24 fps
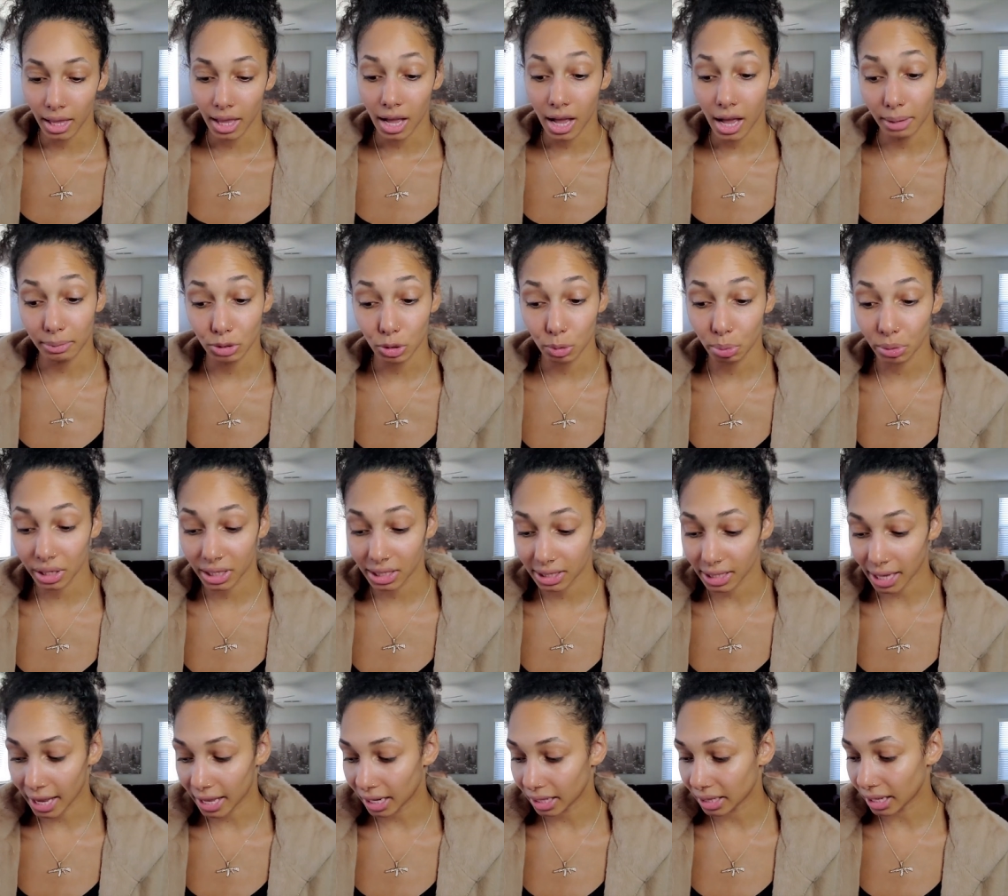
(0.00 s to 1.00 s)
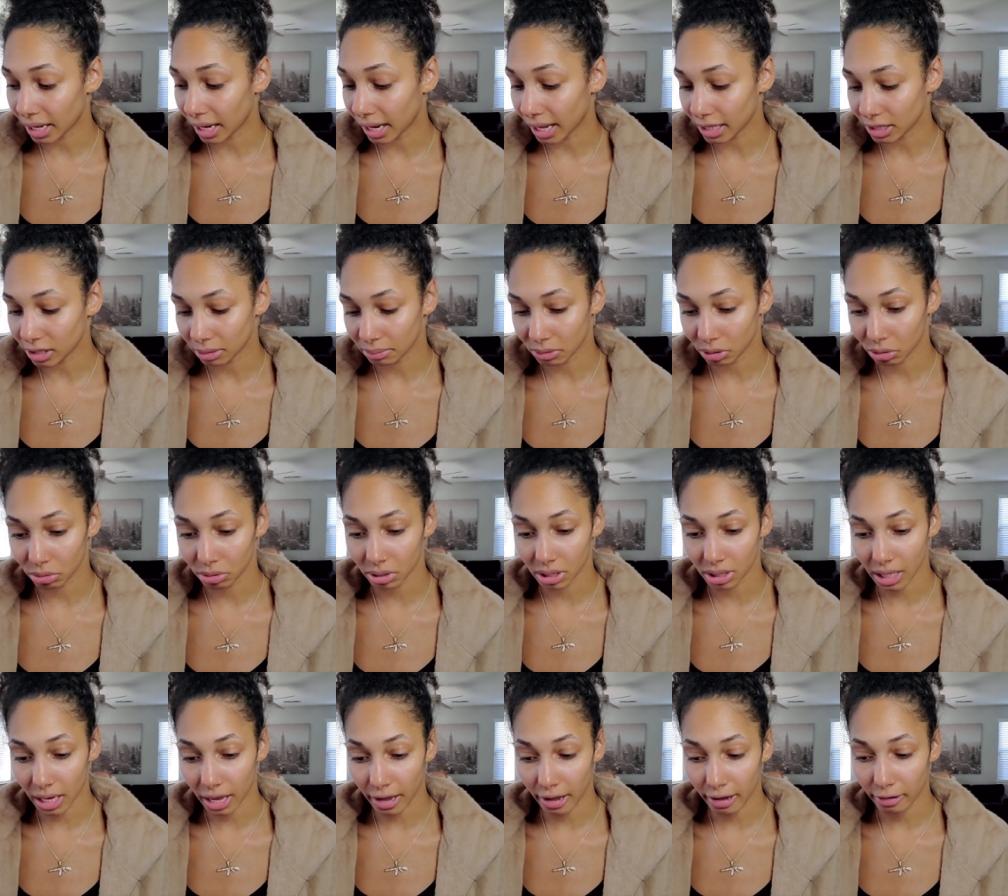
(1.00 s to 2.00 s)
I'm super excited that I got some new
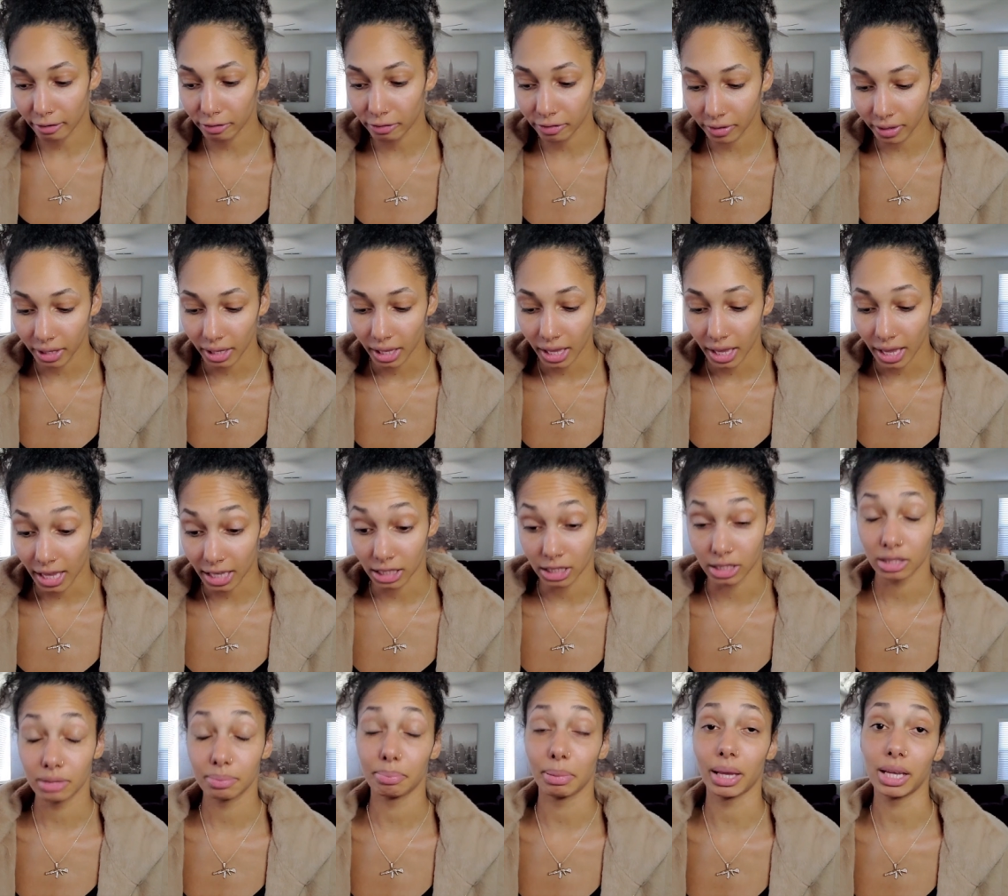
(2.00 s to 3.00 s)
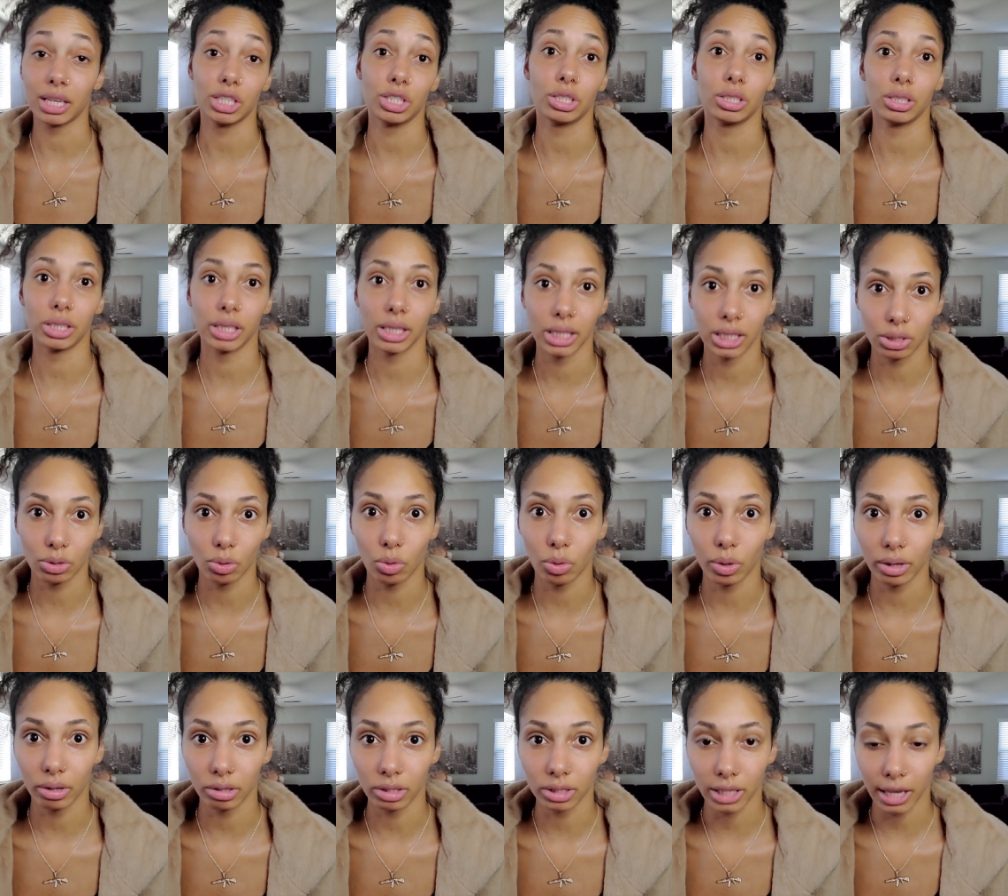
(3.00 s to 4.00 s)
stuff especially these
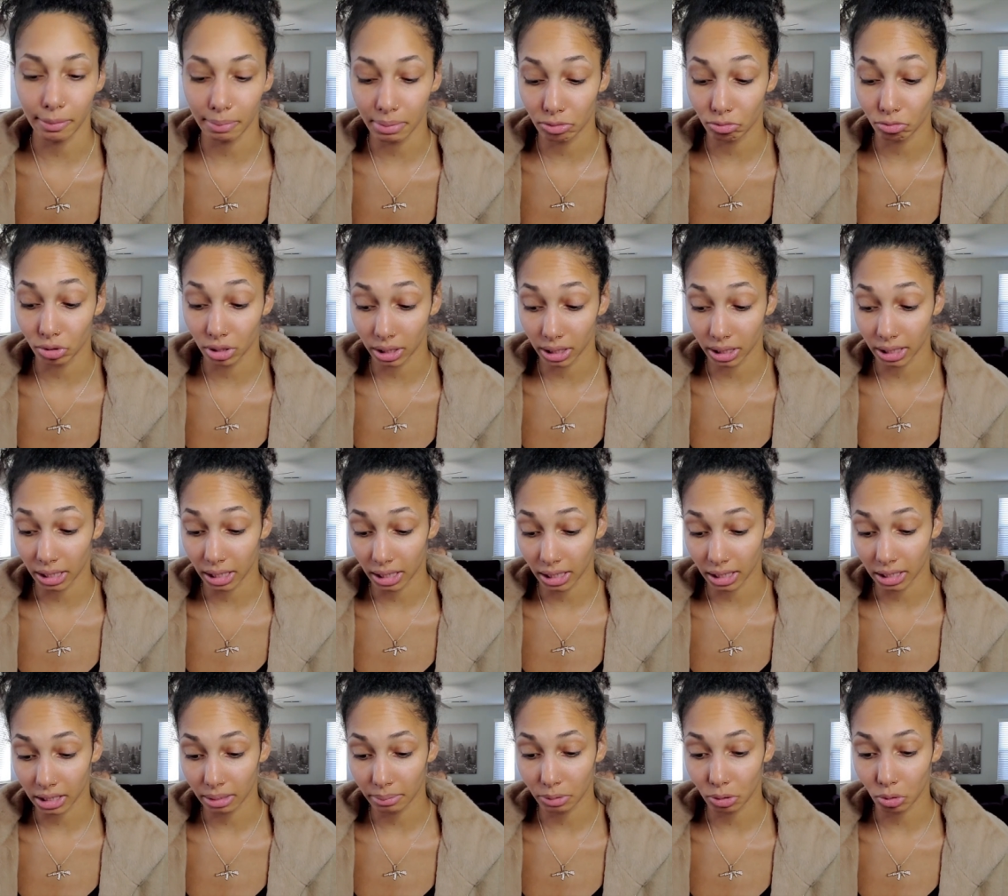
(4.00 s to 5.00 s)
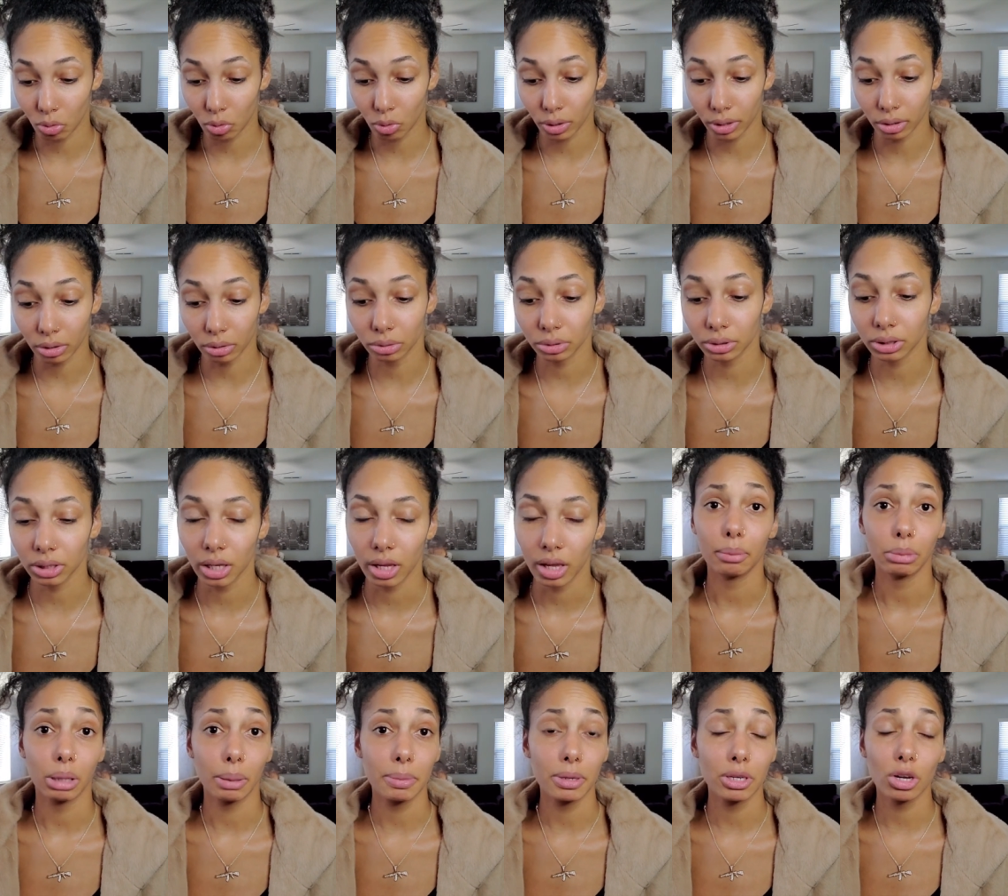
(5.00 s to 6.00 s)
oils. I've been really needing some new oils.
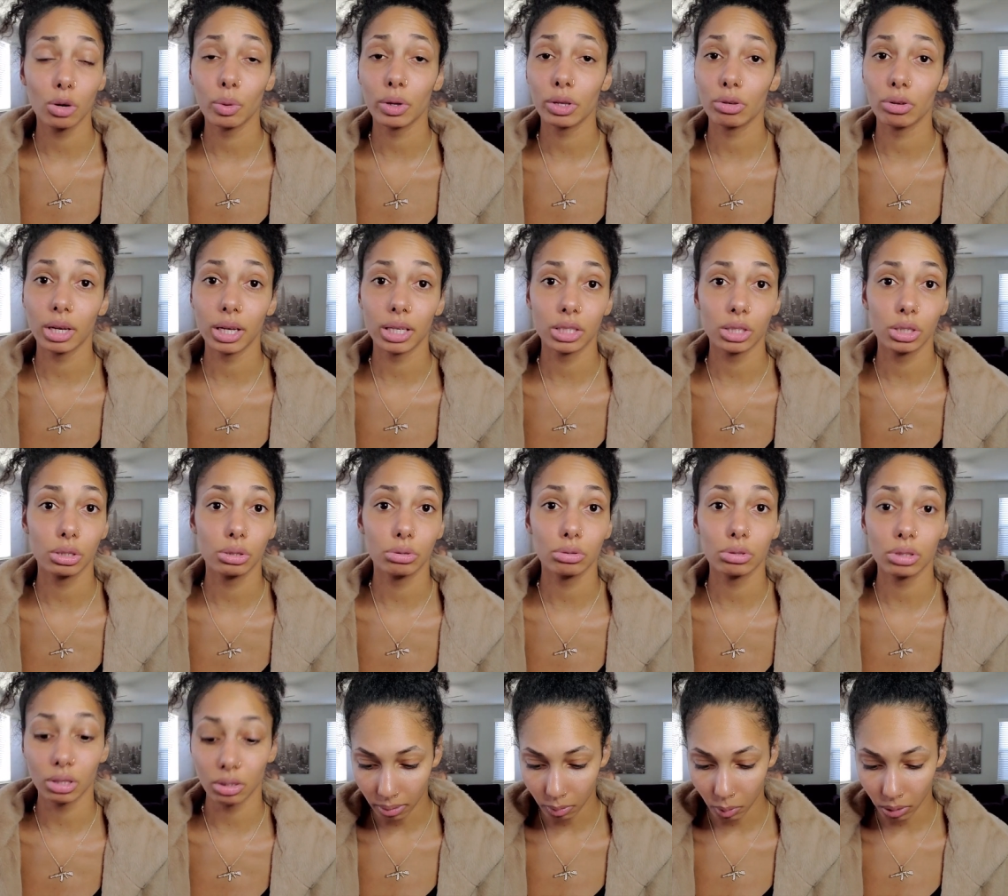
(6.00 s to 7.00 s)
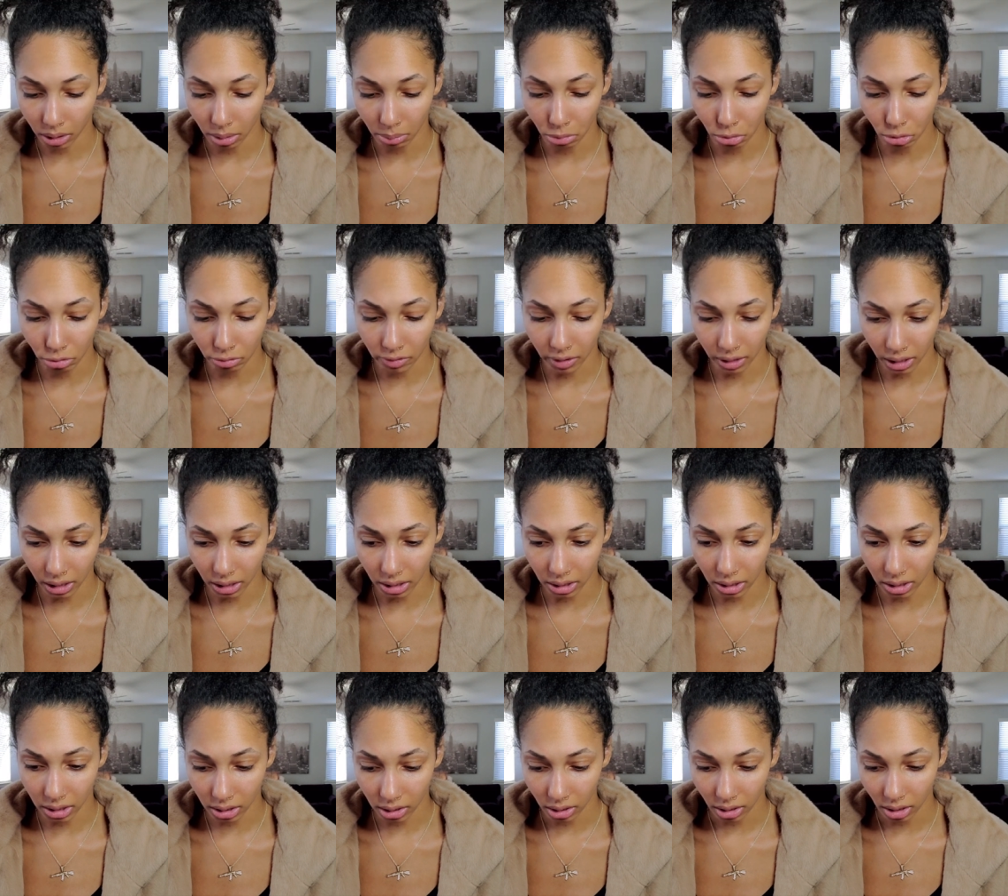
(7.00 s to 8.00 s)
Let me know what you guys use and what the move
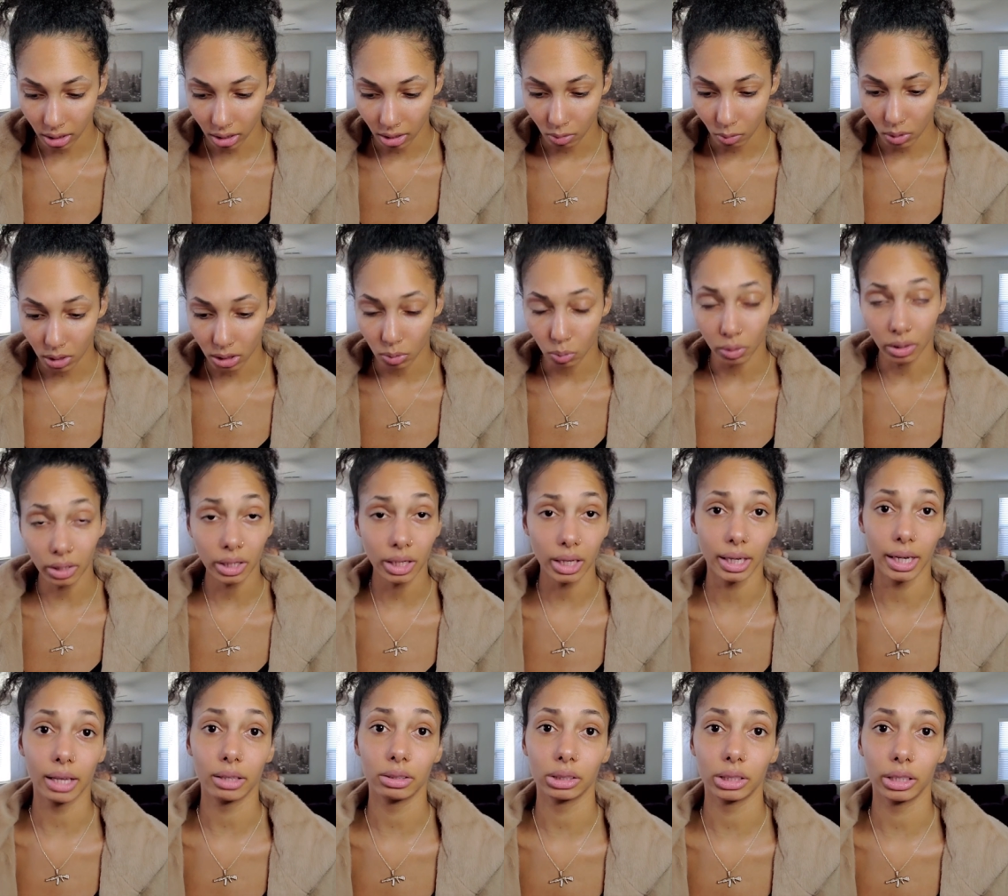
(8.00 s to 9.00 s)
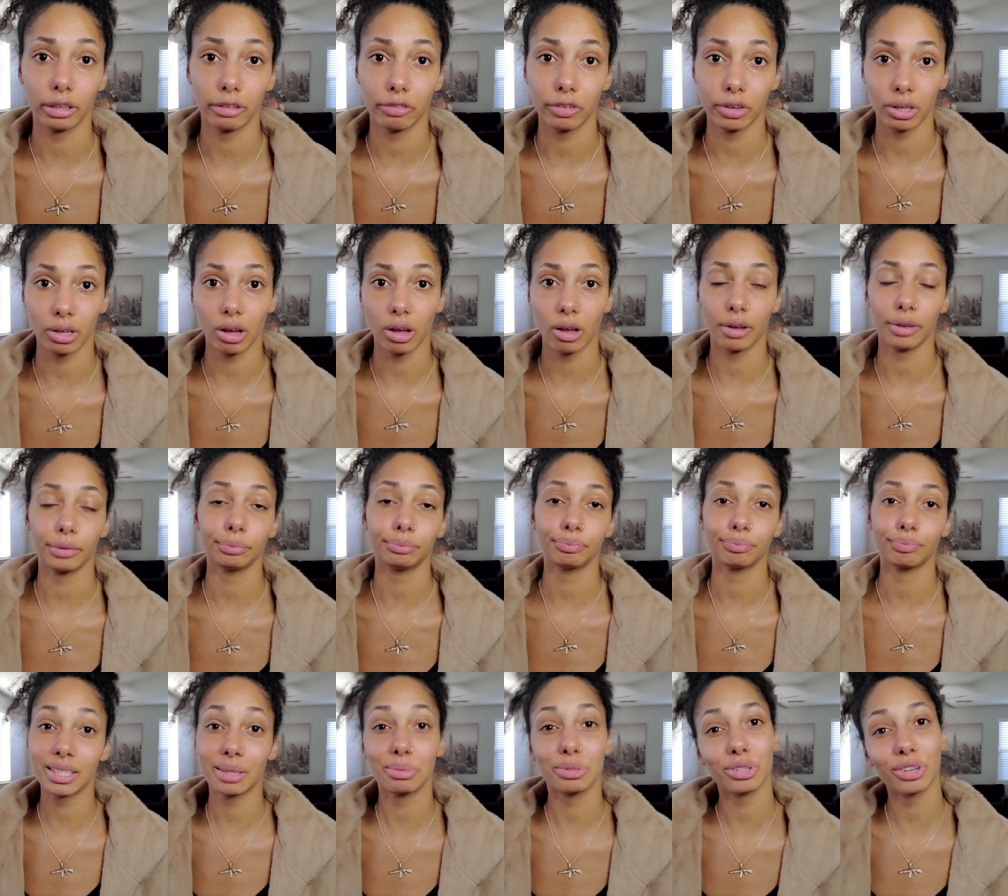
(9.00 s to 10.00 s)
is what's working out there for y'all.
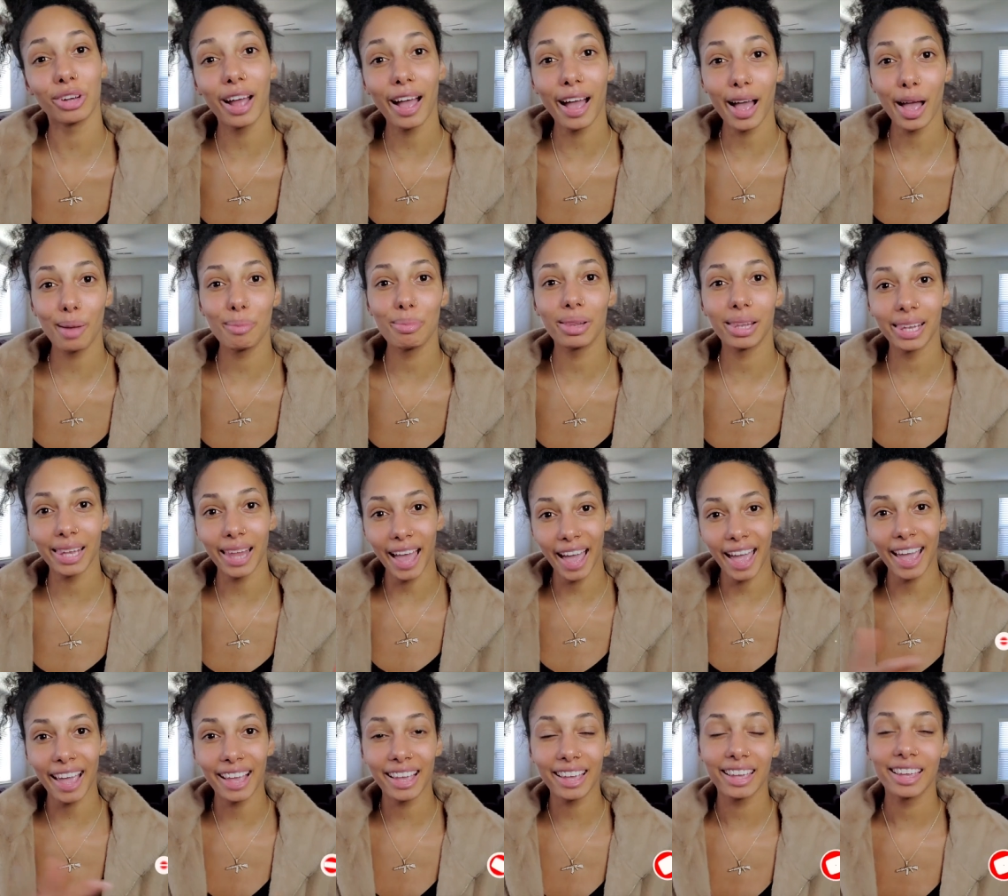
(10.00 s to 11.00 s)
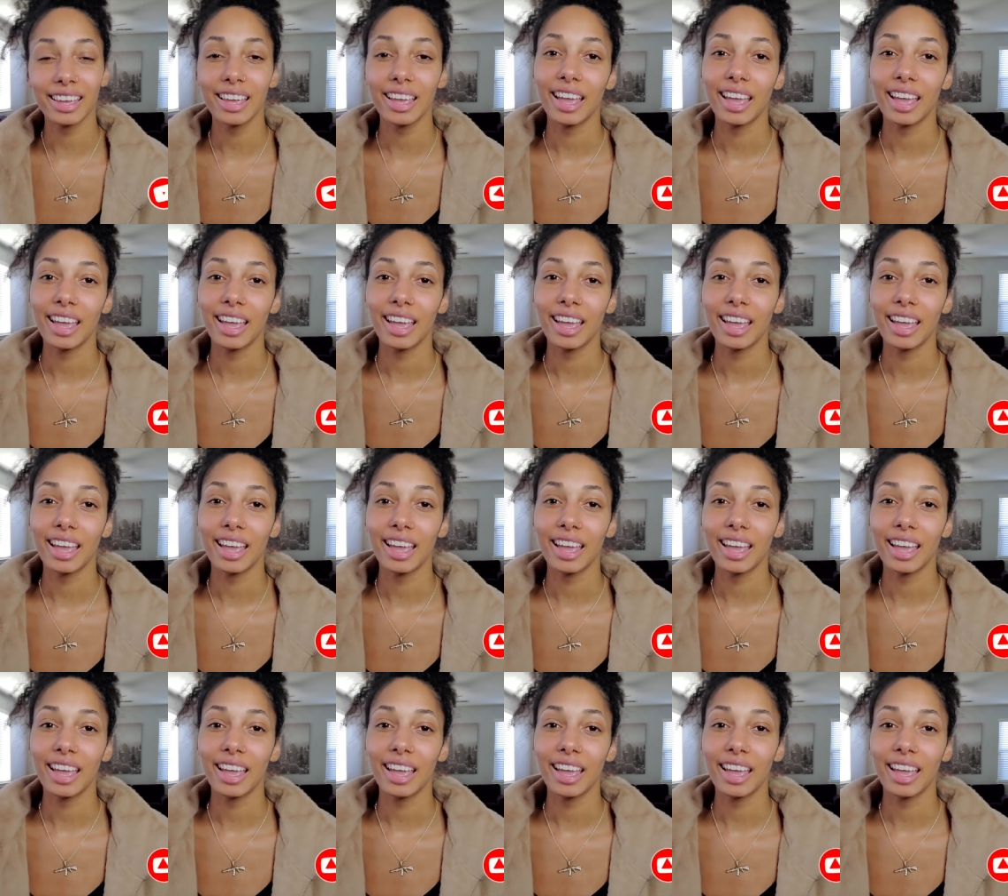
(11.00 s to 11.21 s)
Subscribe, like,